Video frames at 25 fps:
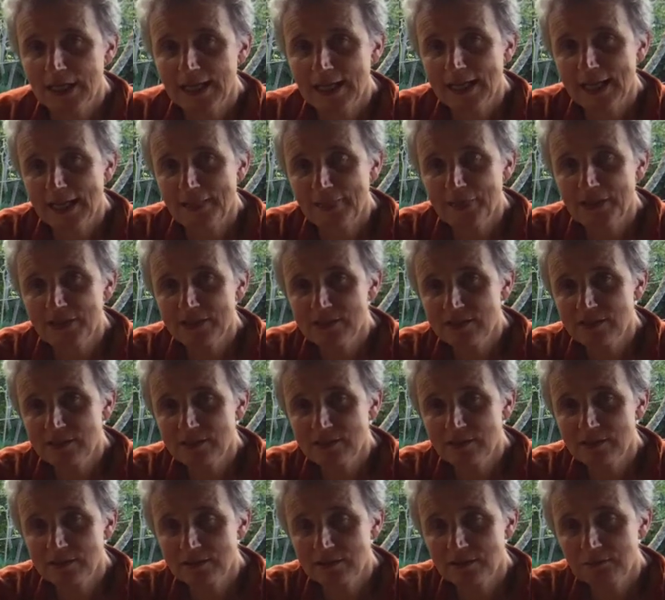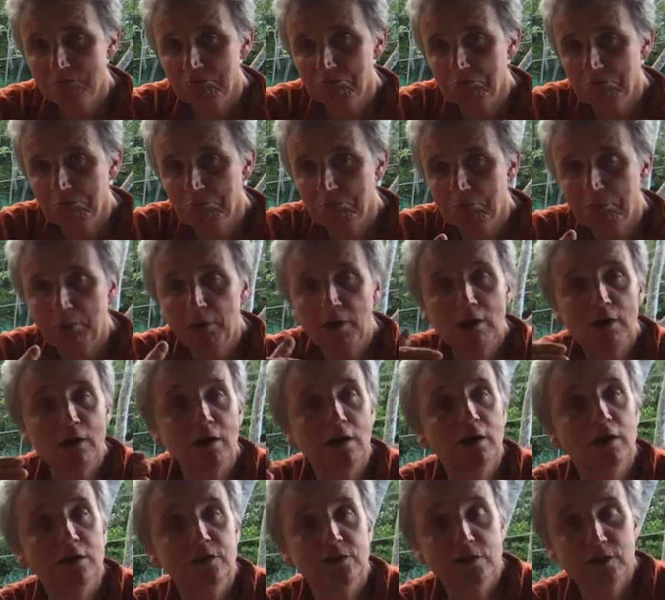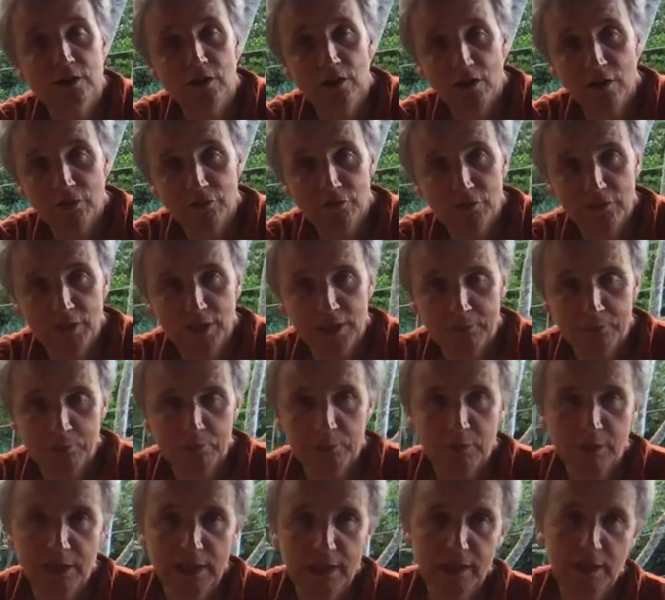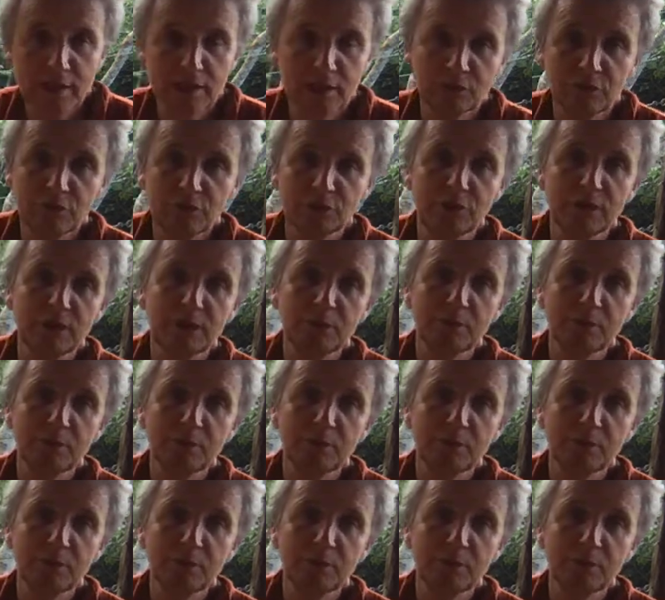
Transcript: And this is part of that breaking free